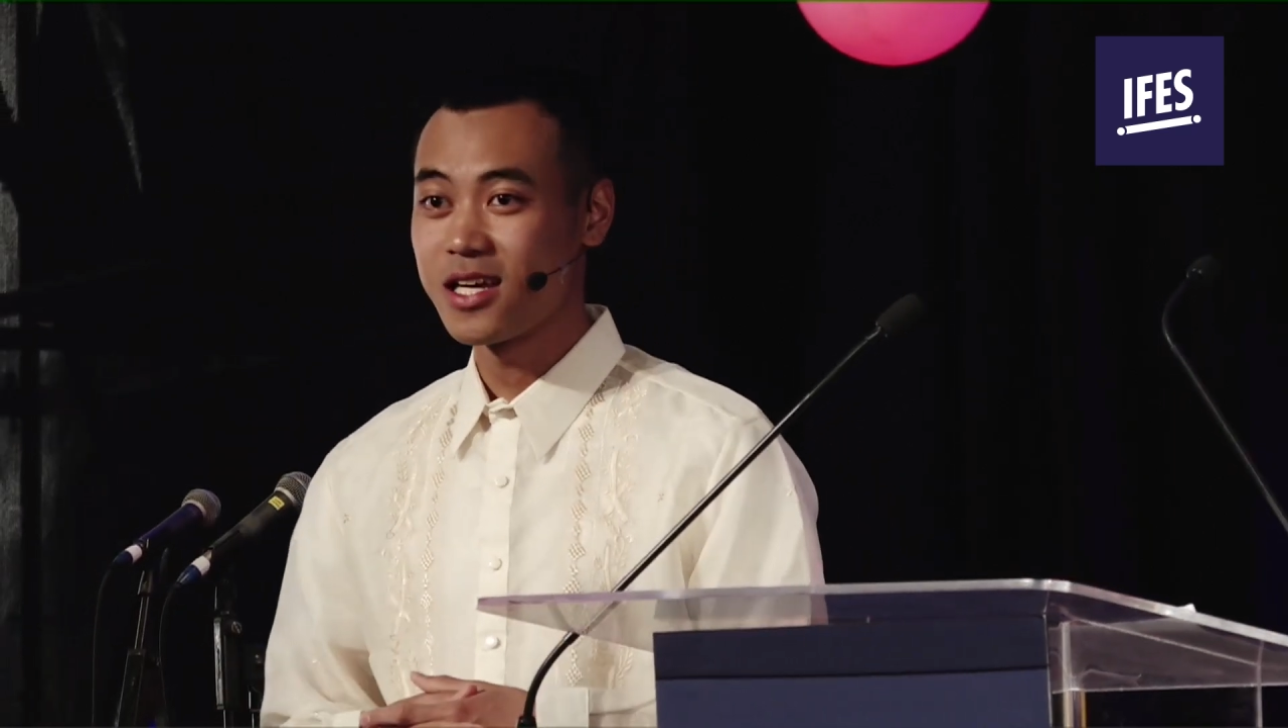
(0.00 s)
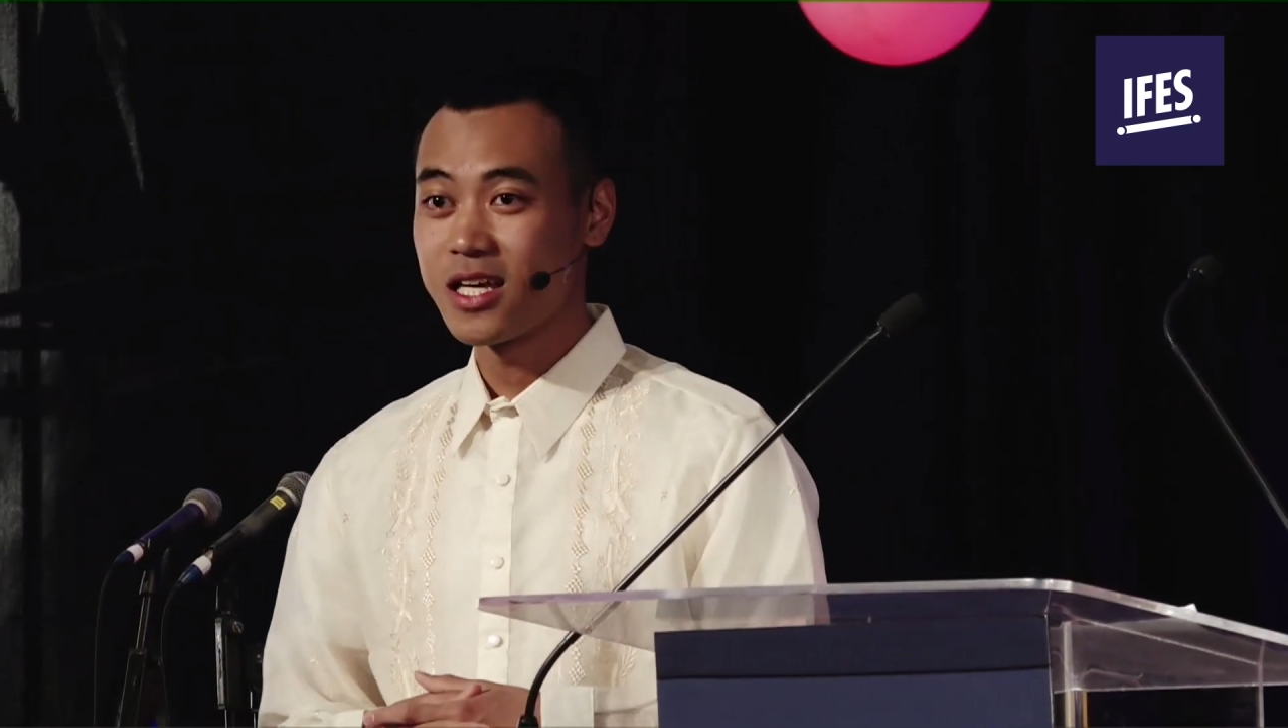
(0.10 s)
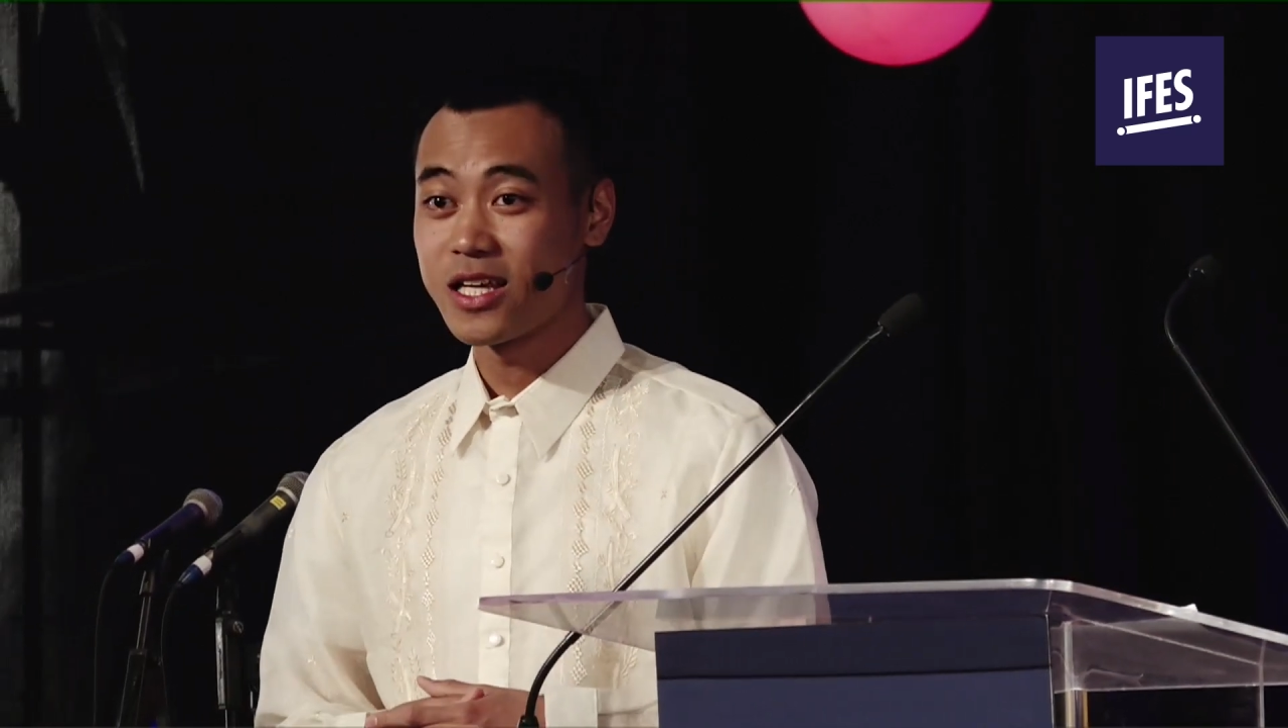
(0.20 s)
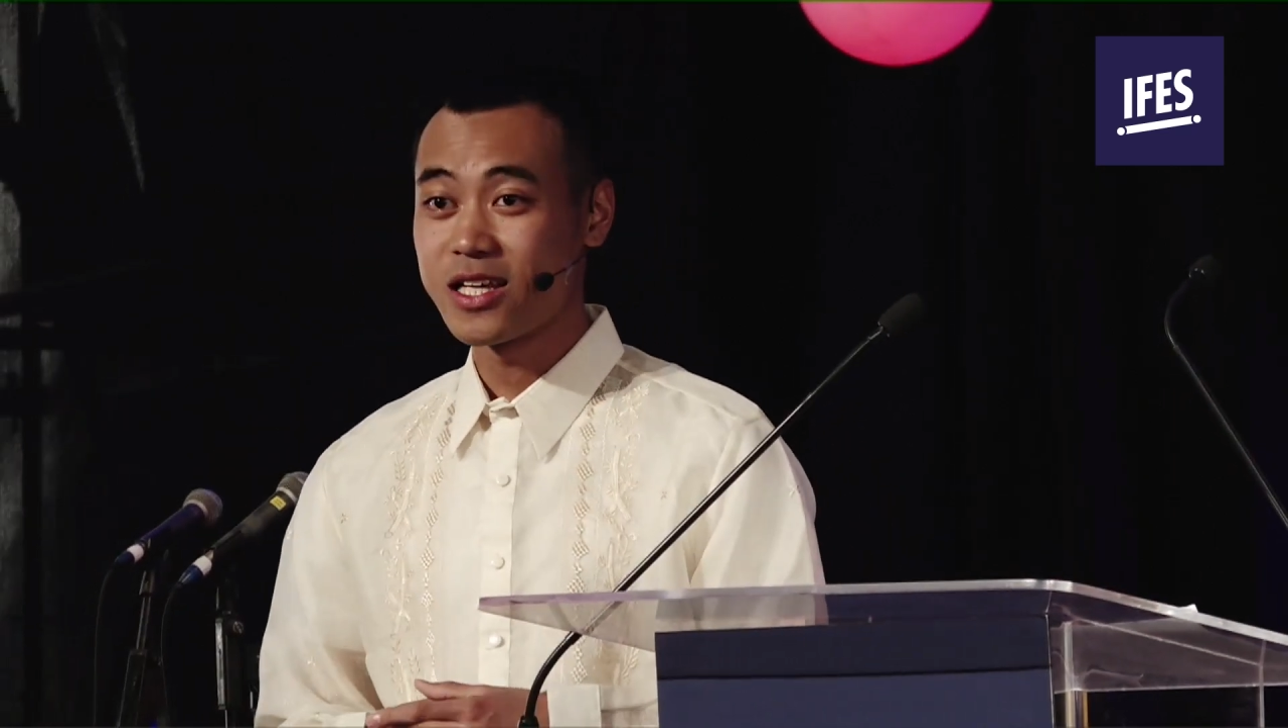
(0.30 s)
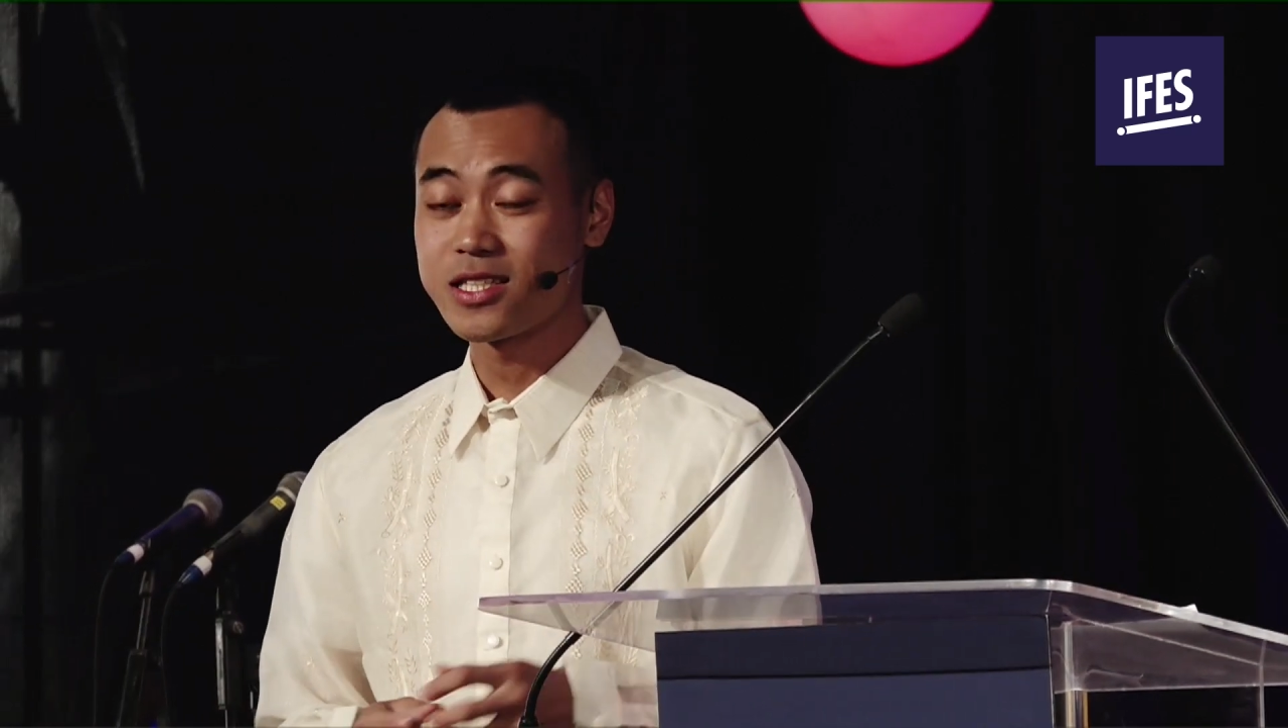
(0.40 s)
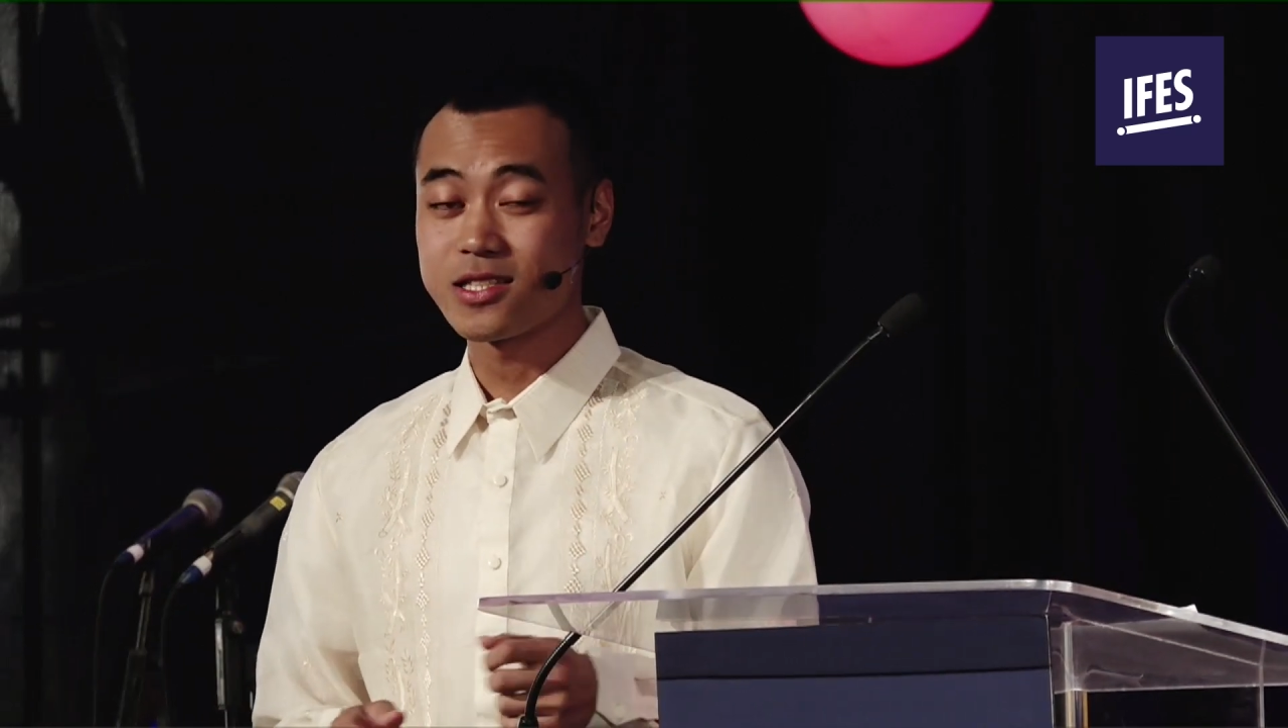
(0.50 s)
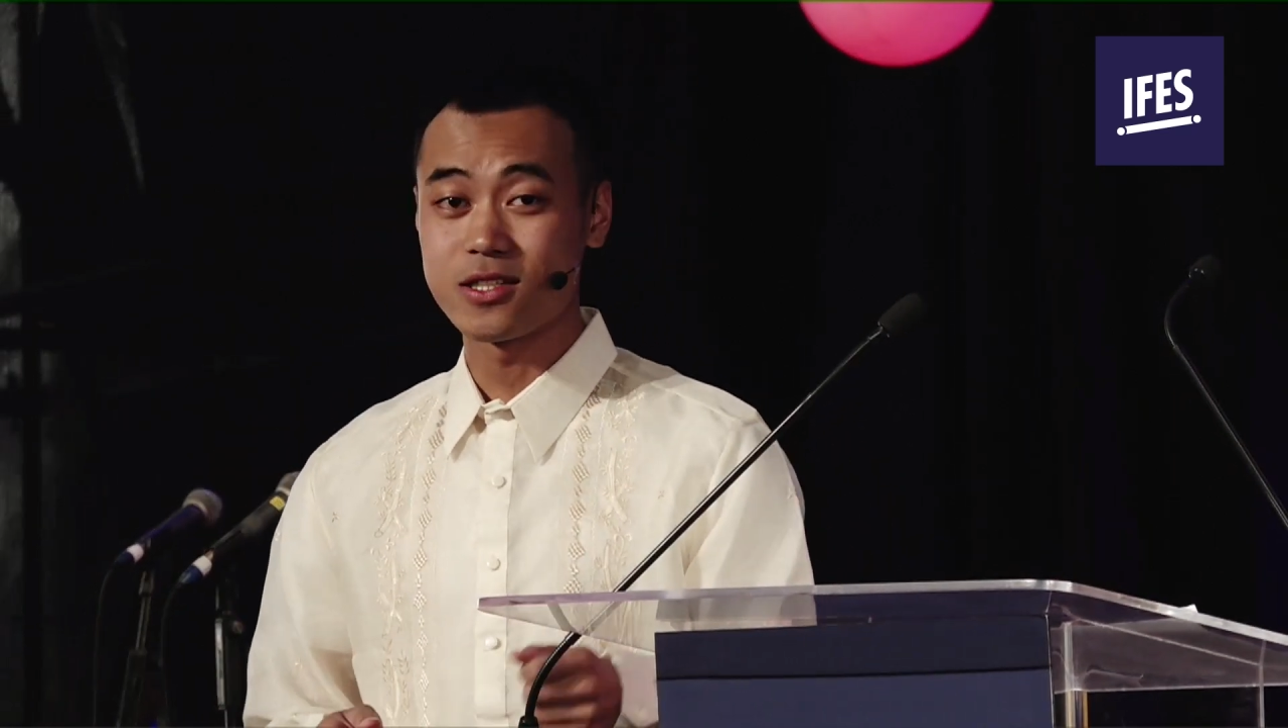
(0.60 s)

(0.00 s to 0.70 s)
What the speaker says: He still